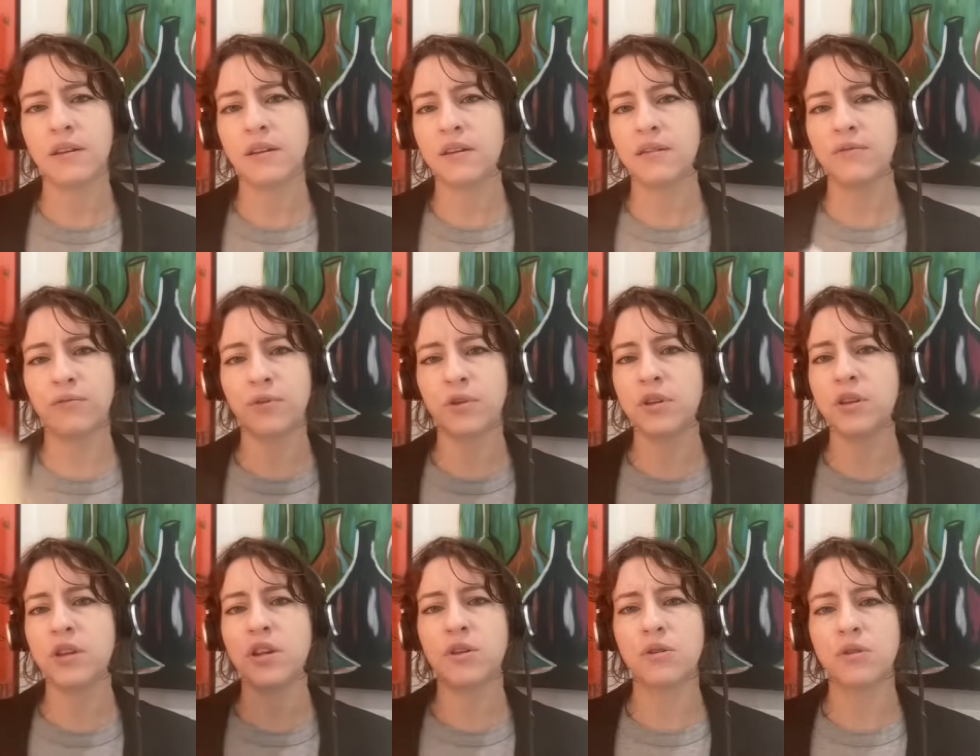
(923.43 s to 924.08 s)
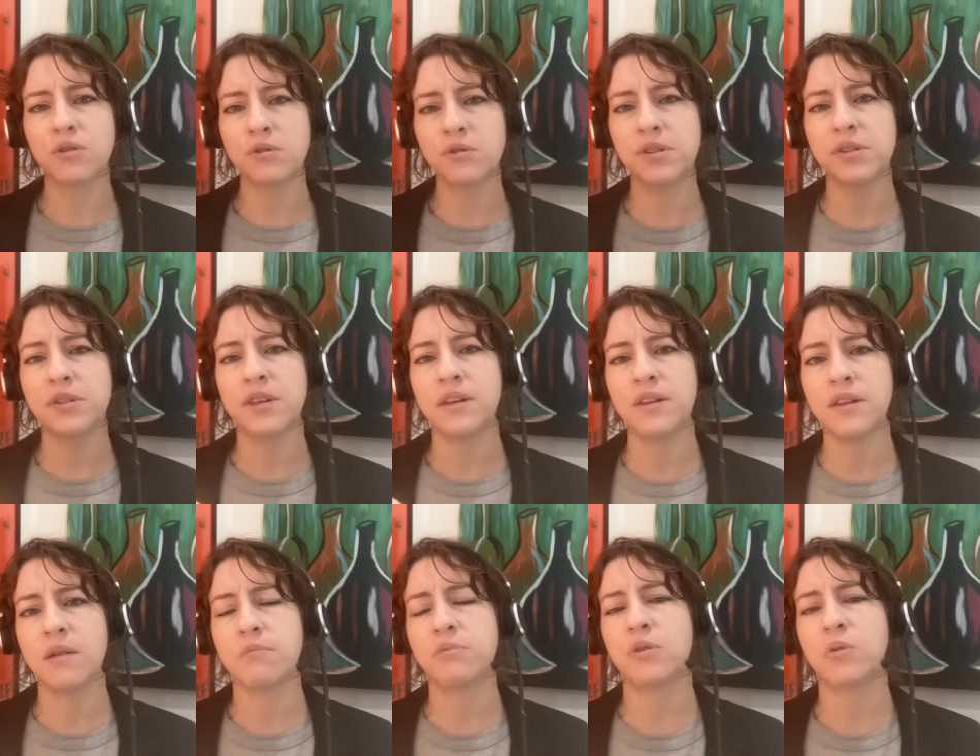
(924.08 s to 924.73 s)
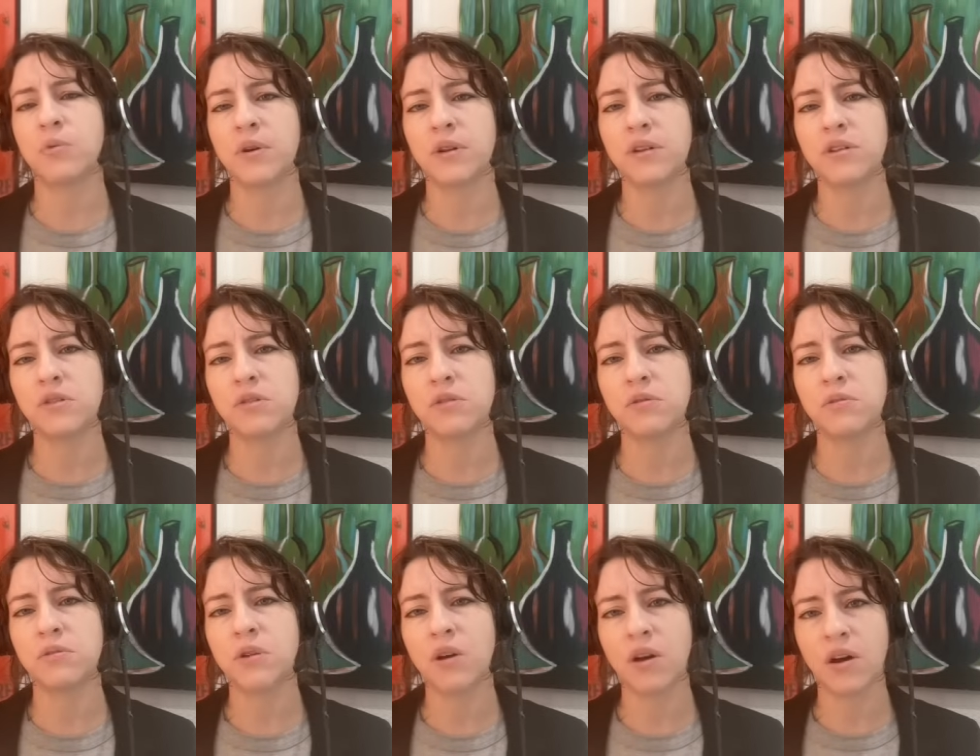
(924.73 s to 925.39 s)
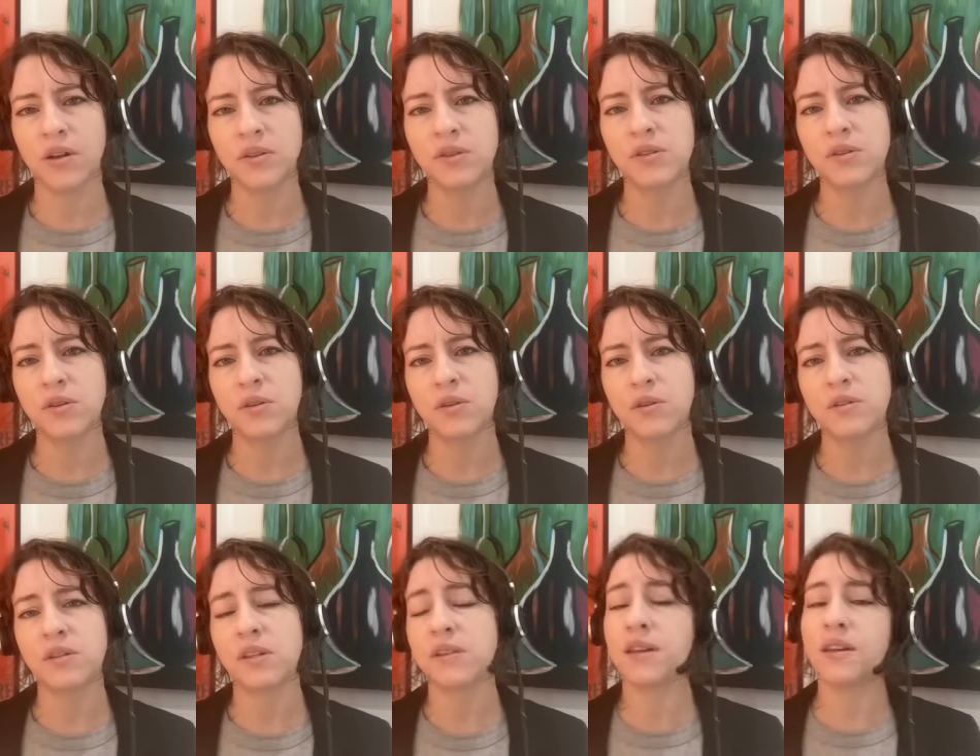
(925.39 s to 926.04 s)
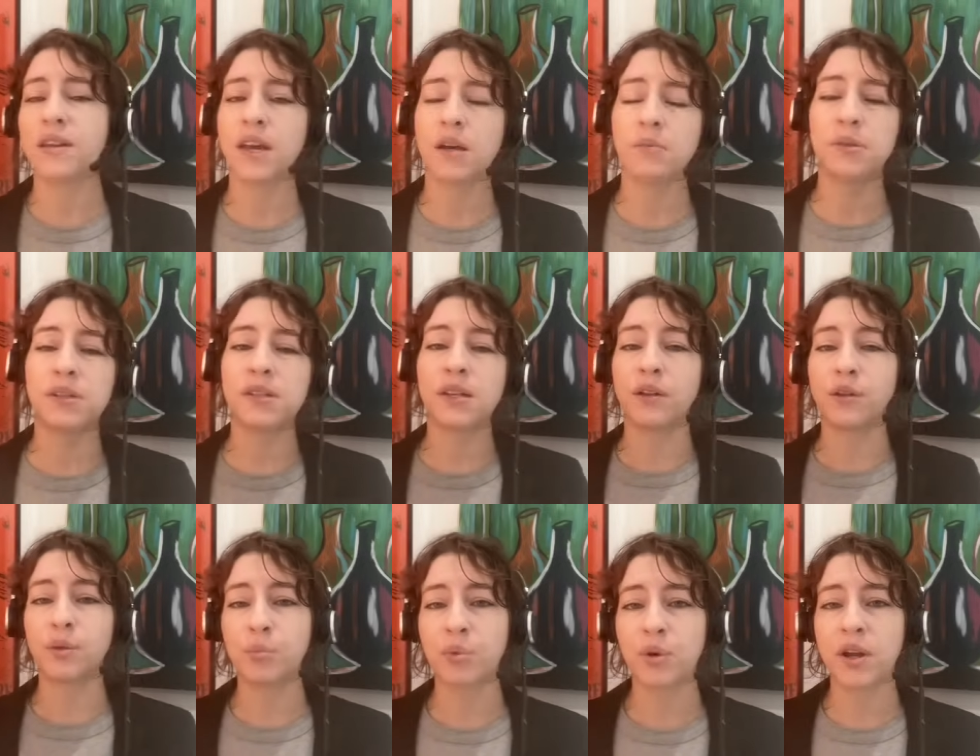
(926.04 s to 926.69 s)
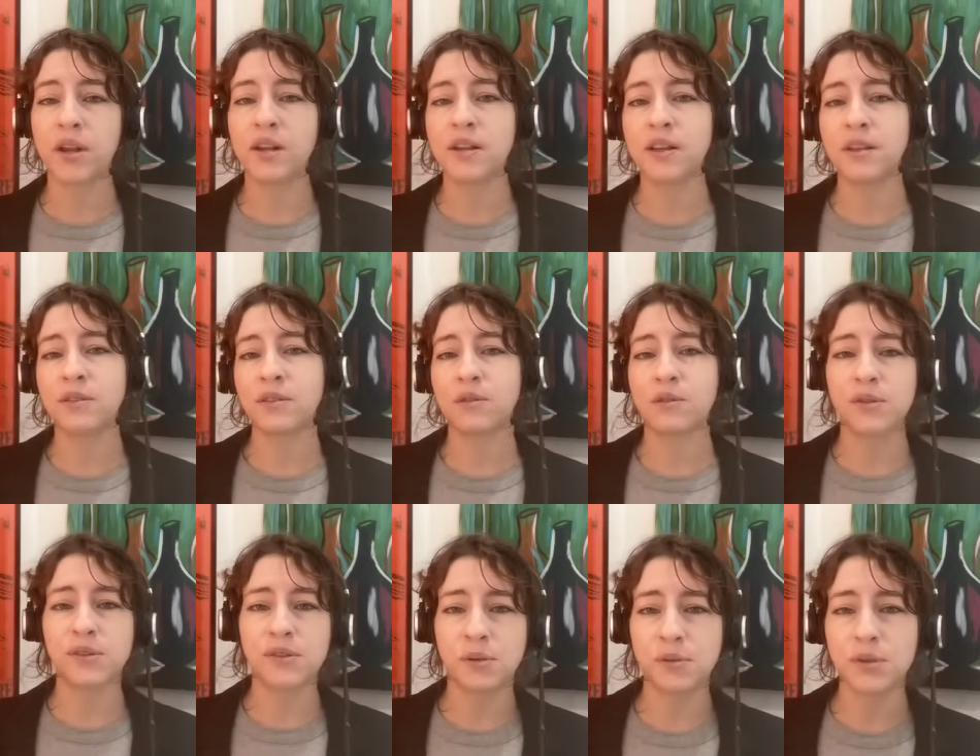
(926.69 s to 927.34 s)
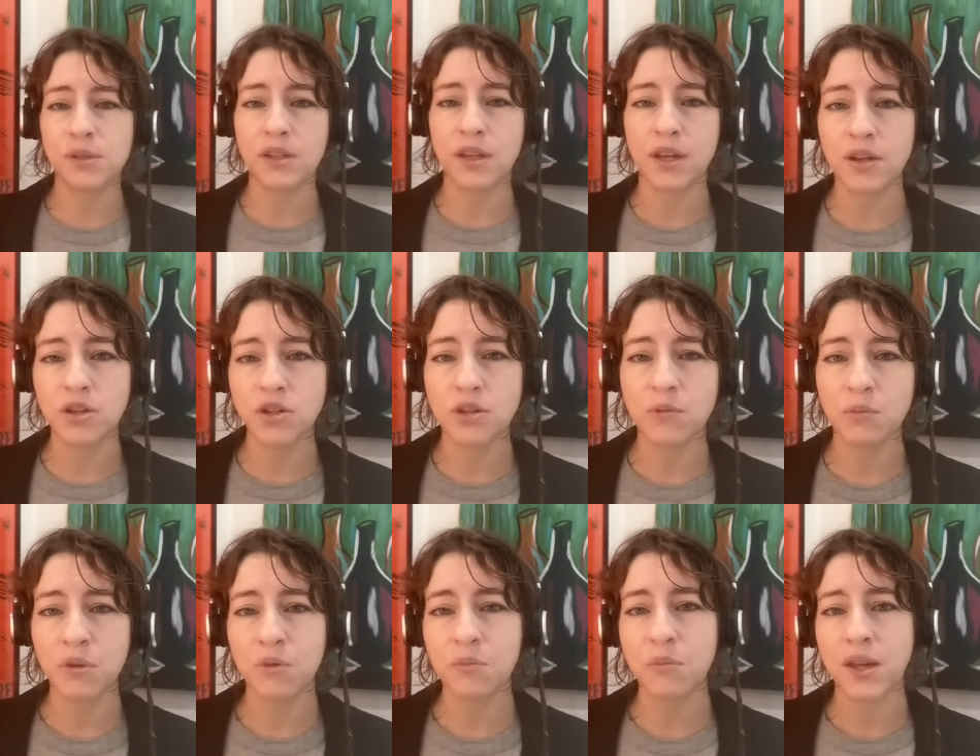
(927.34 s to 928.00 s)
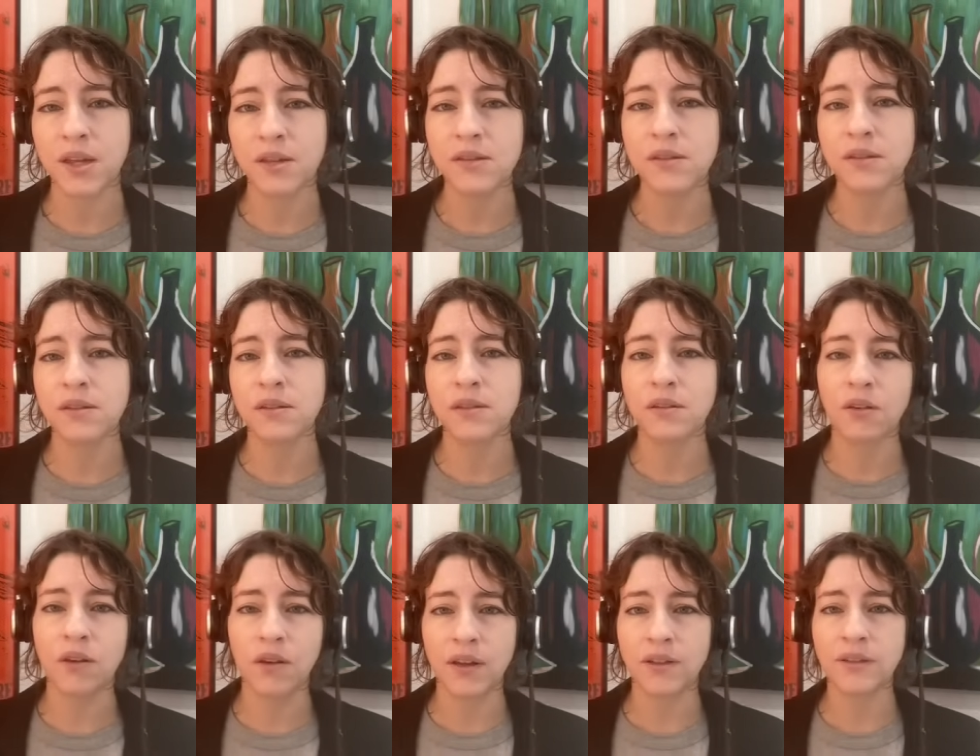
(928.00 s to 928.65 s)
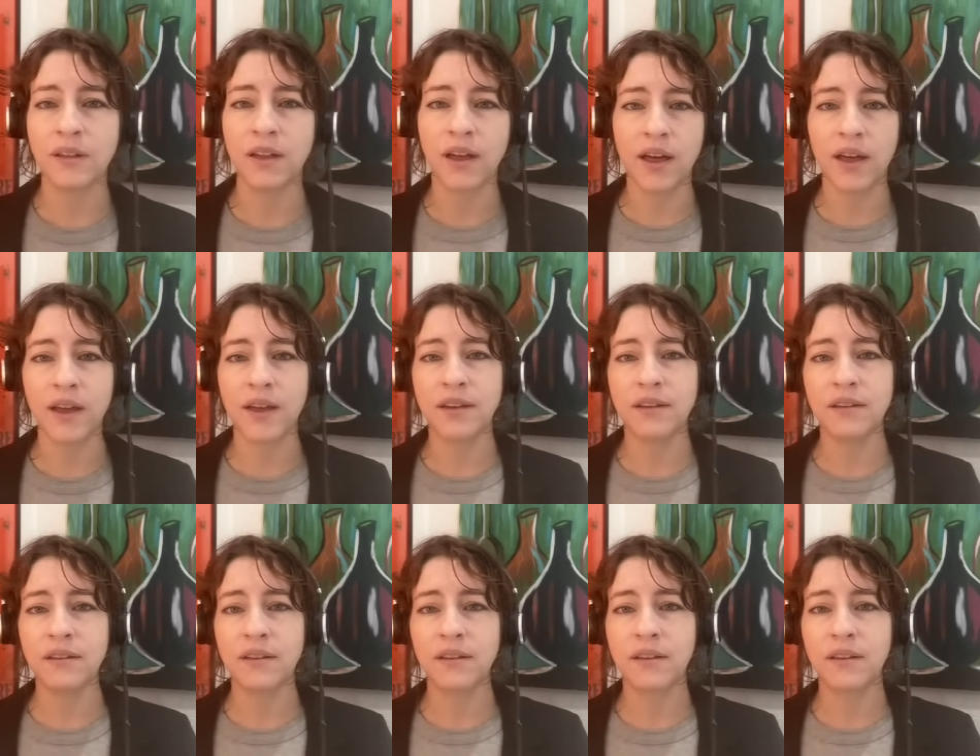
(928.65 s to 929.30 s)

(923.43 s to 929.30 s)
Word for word: for years they kept going to concerts and they kept celebrating their association with Manson online